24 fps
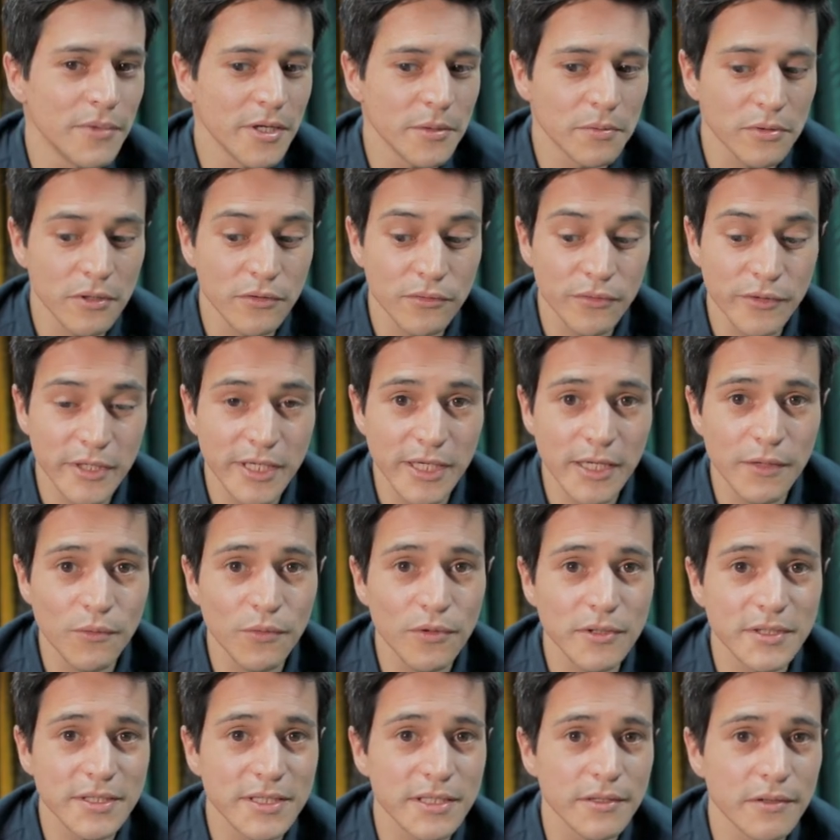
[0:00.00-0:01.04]
people are really
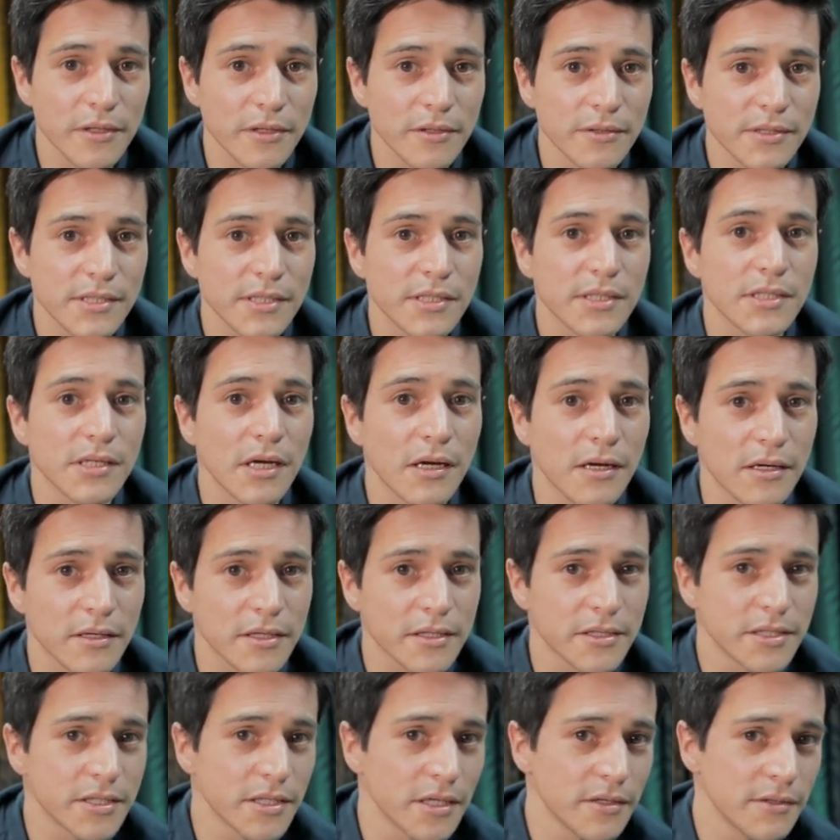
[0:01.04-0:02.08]
wanting those
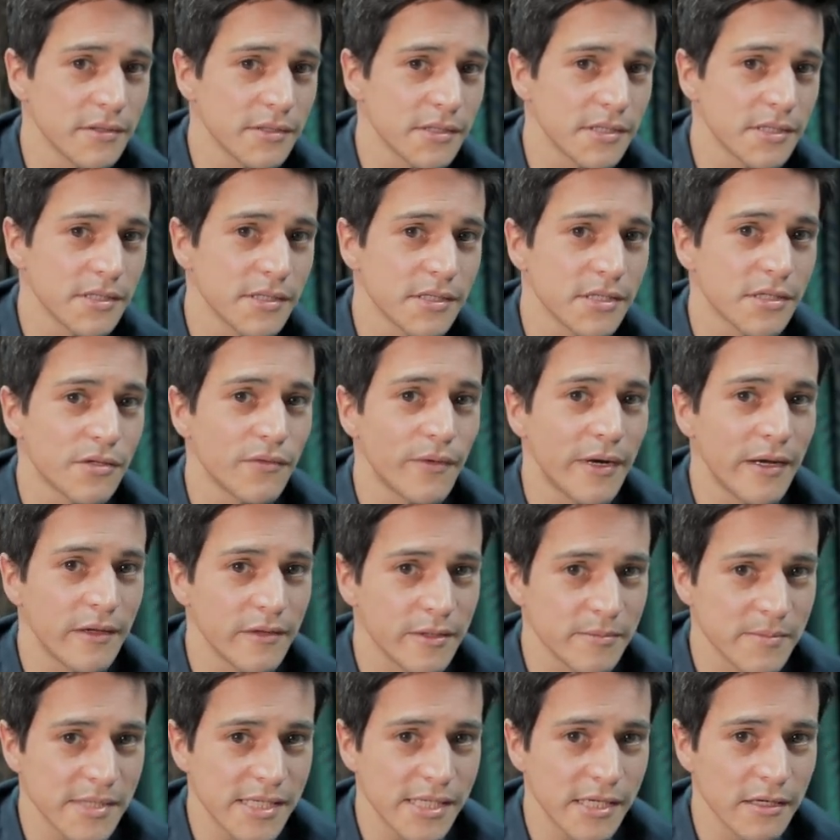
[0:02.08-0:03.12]
darker tones to
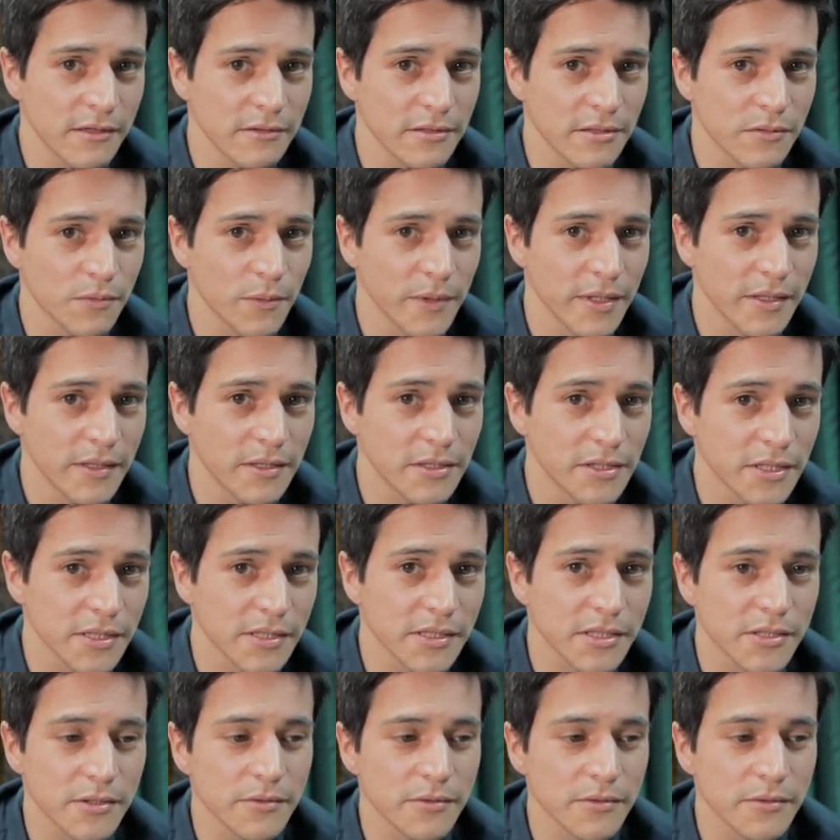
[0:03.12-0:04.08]
surround themselves with, just